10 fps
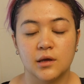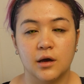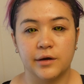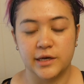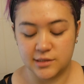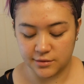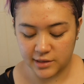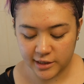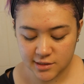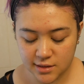Okay, so
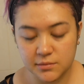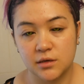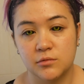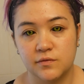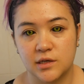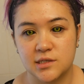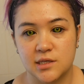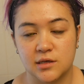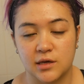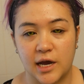next I'm gonna move on to
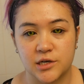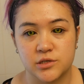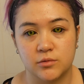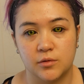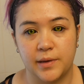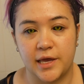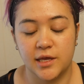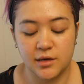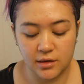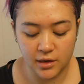the actual
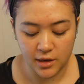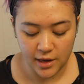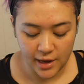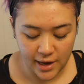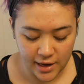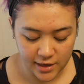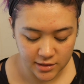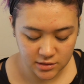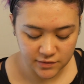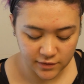paint.
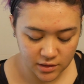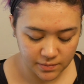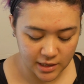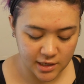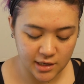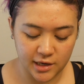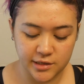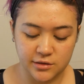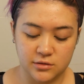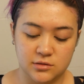And for the paint, I
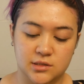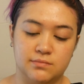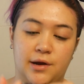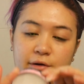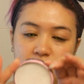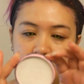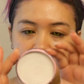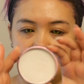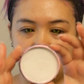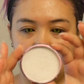use Mehron
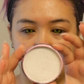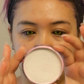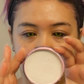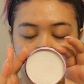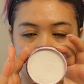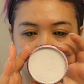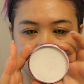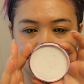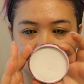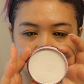Makeup
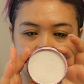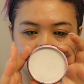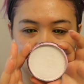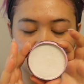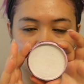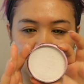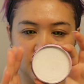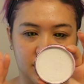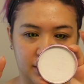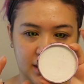Paradise Makeup AQ. I
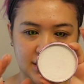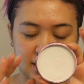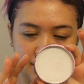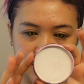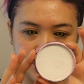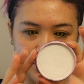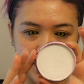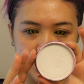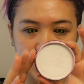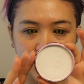don't know why they say makeup
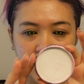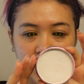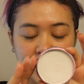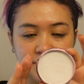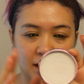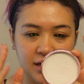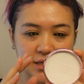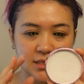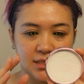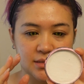twice. It's
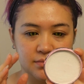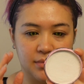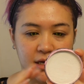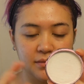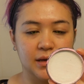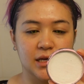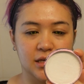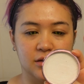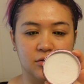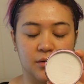Paradise Makeup
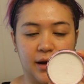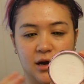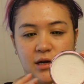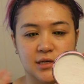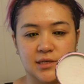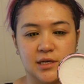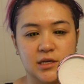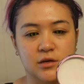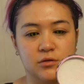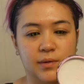AQ or Paradise
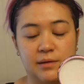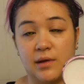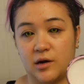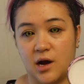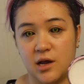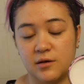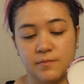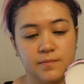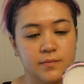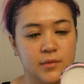AQ by
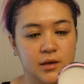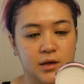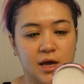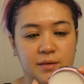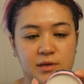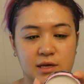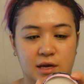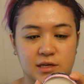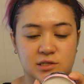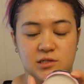Mehron.
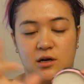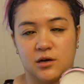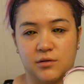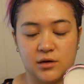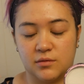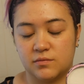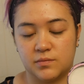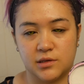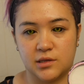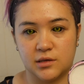M-E-H-R-O-N, I'll
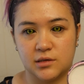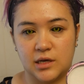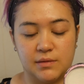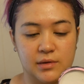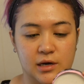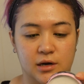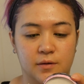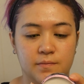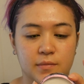put the name here.